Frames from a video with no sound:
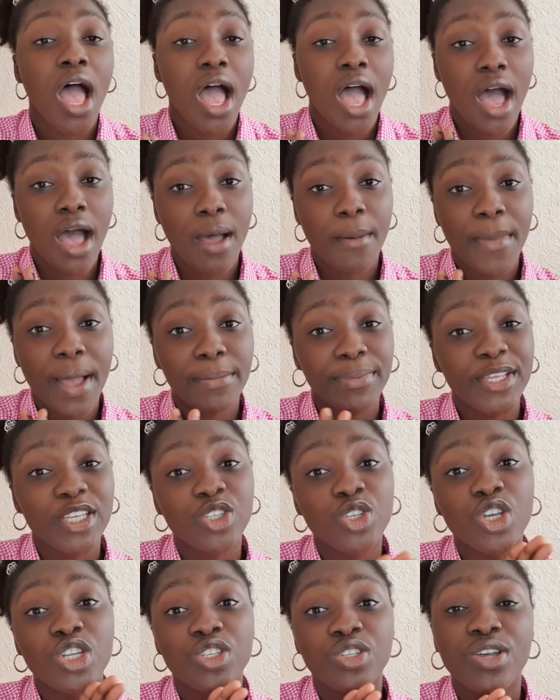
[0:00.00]
I'm just
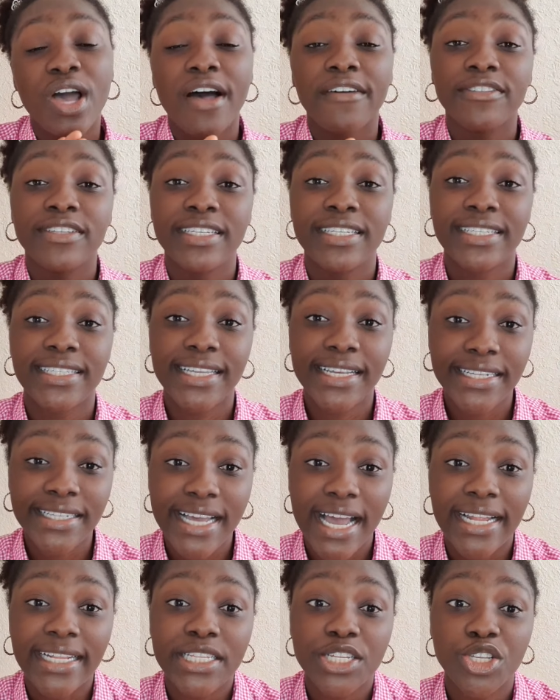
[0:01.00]
going to have to state
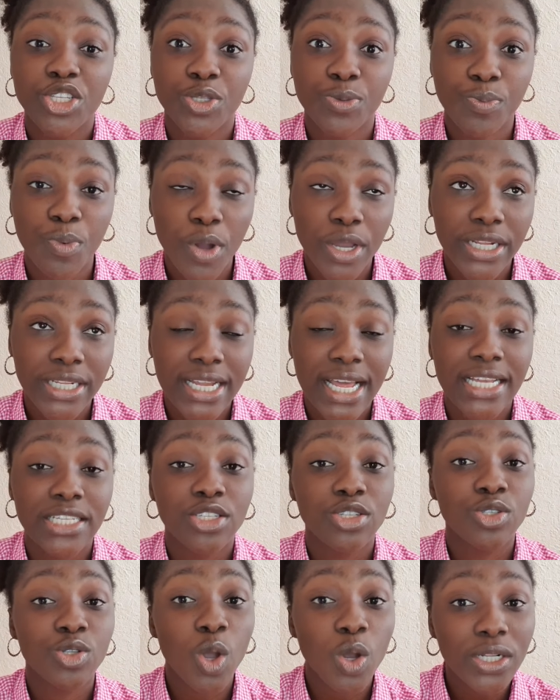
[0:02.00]
at this point that
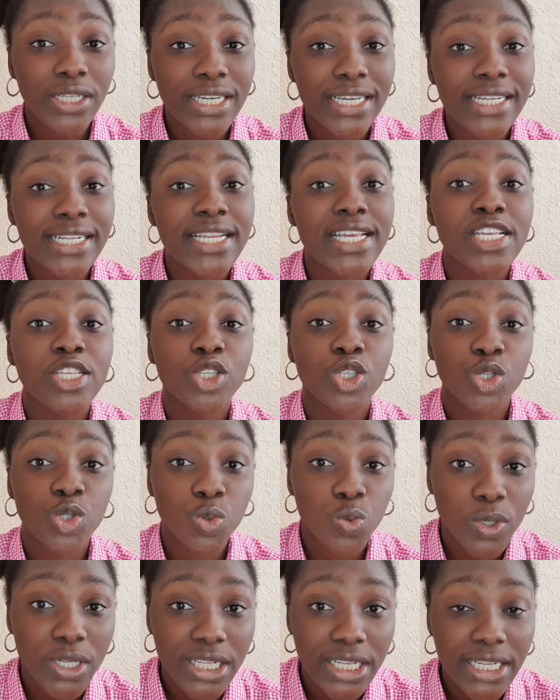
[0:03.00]
studying in
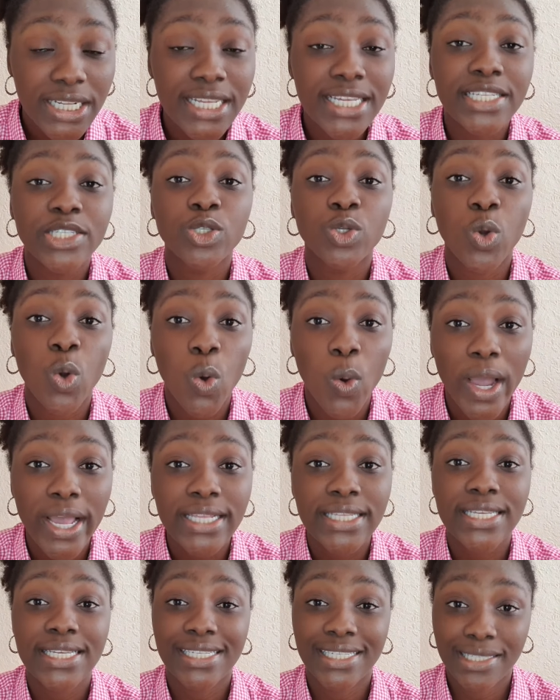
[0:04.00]
Sweden is
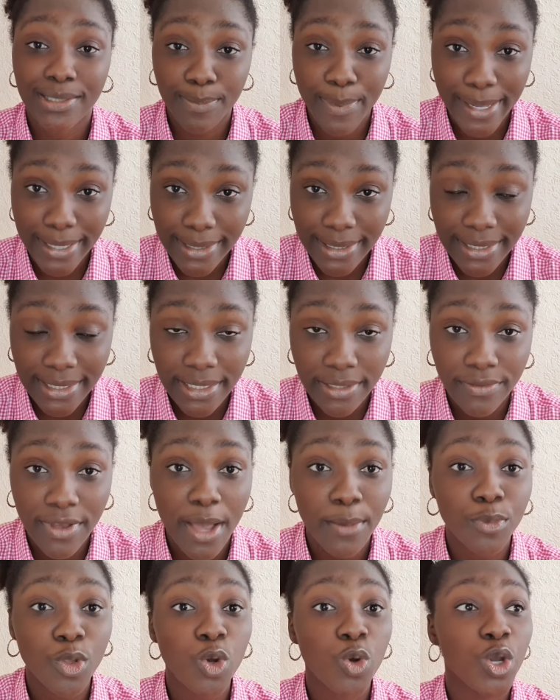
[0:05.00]
quite expensive.
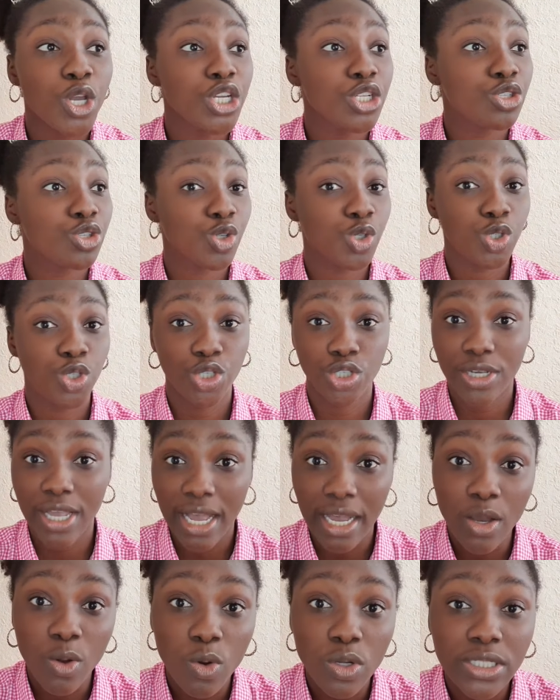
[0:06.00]
I'm not going to
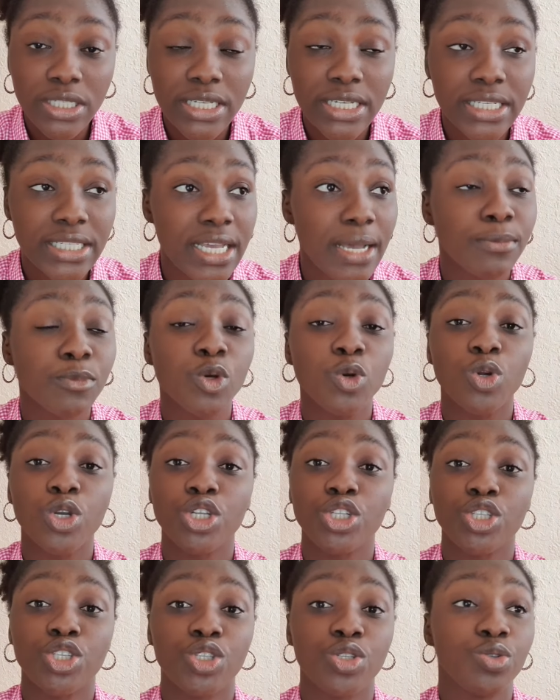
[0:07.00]
sugarcoat it. I'm not
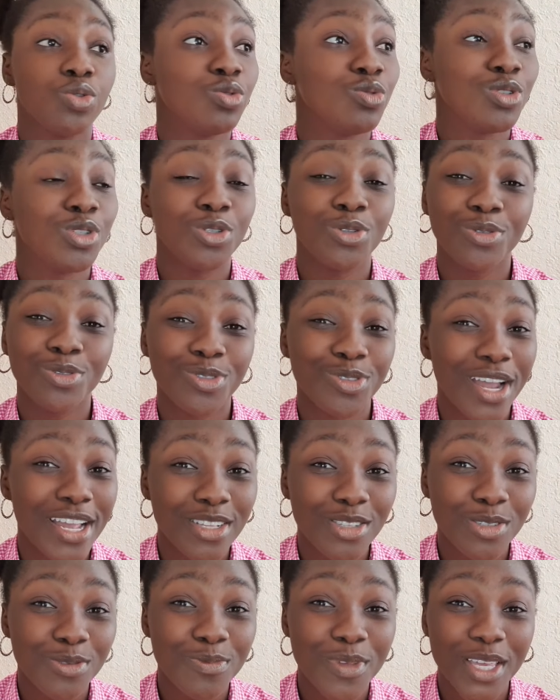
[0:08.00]
going to, try
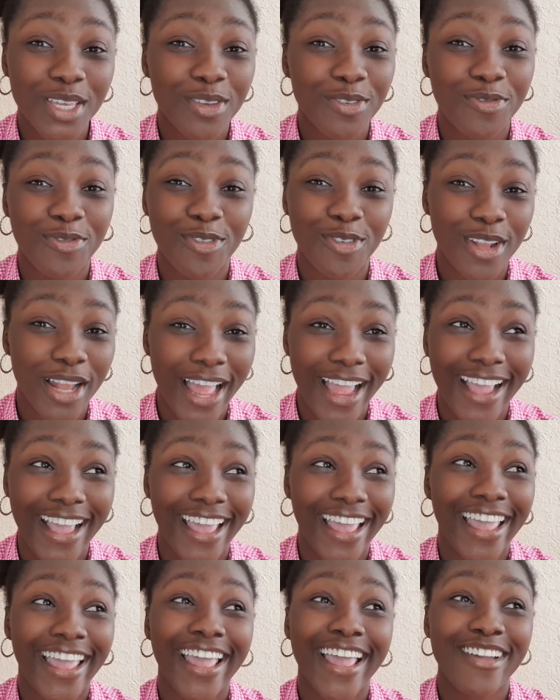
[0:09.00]
to make you feel like
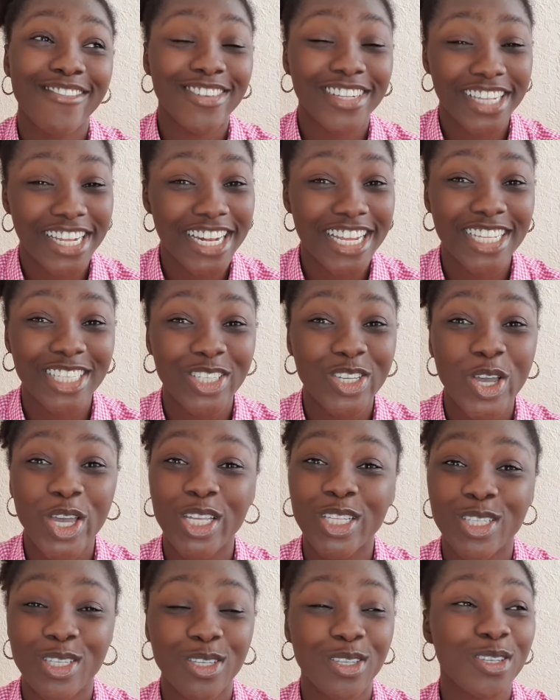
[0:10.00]
hey, everything is
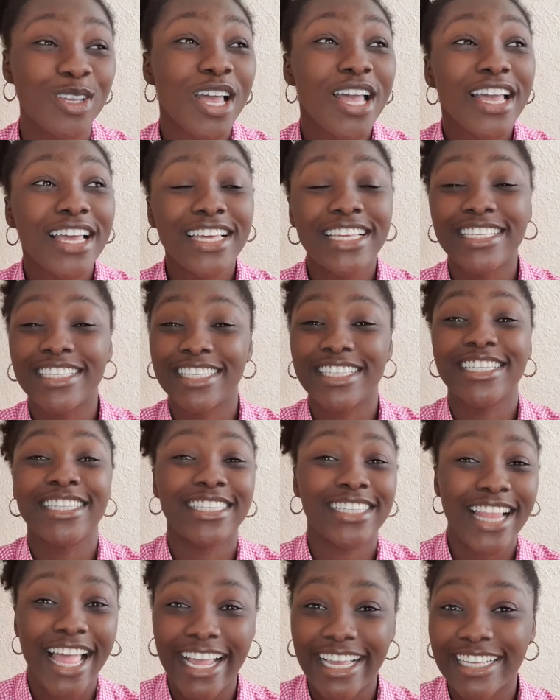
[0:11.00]
going to is
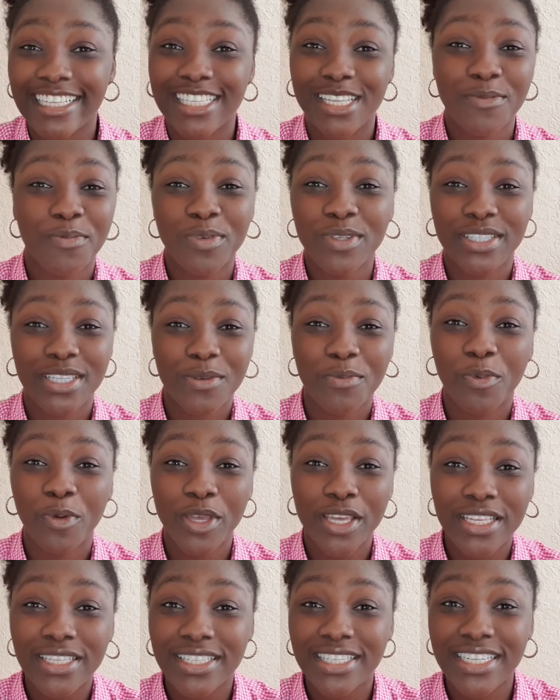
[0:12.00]
like simple,
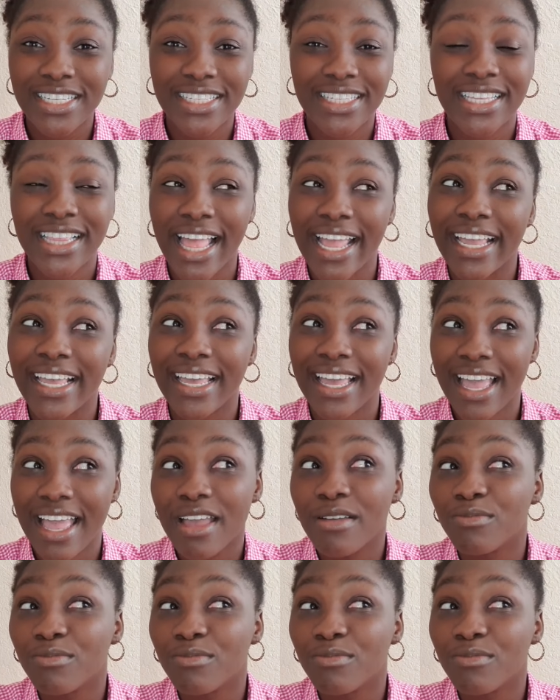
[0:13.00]
easy like